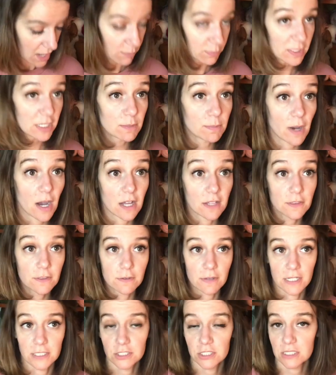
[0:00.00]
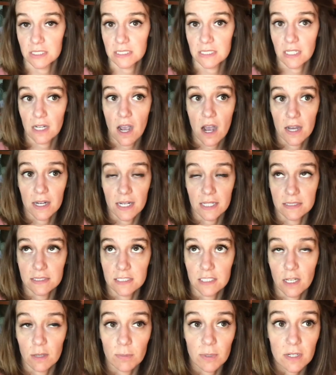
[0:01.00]
Peapod Thread, she's on
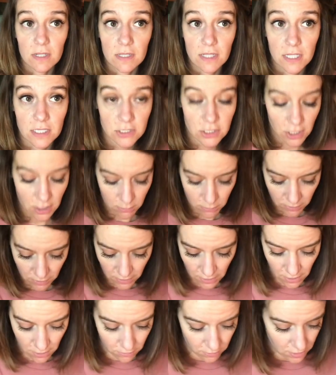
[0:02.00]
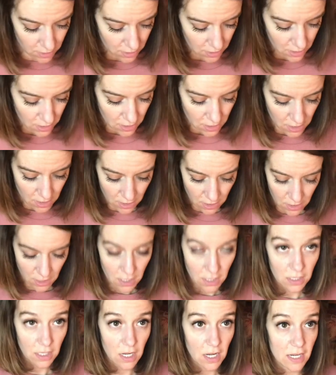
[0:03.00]
Etsy. I'll put a link to her below.
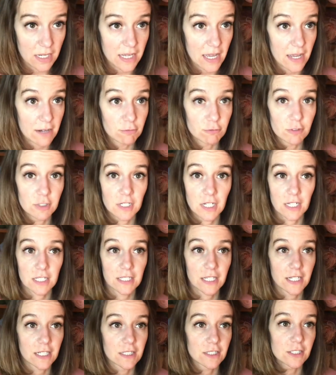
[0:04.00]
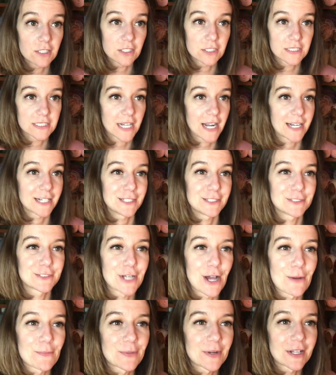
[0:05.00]
Again, like a little tiny
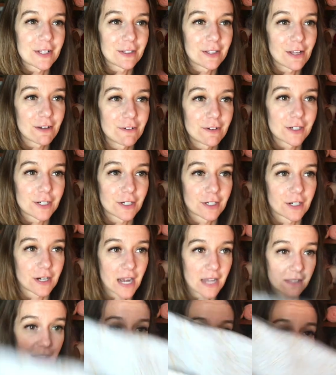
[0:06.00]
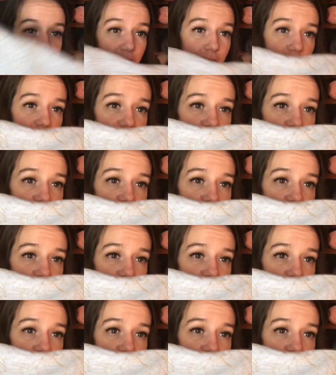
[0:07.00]
shop, but I love her. I love her